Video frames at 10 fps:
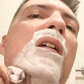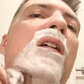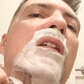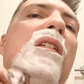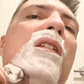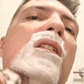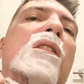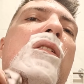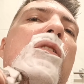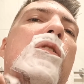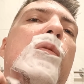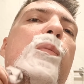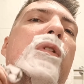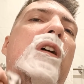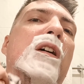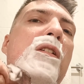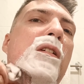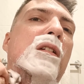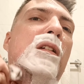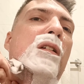it is
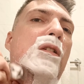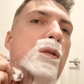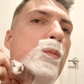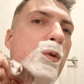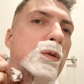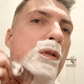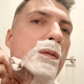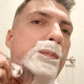surprisingly smooth.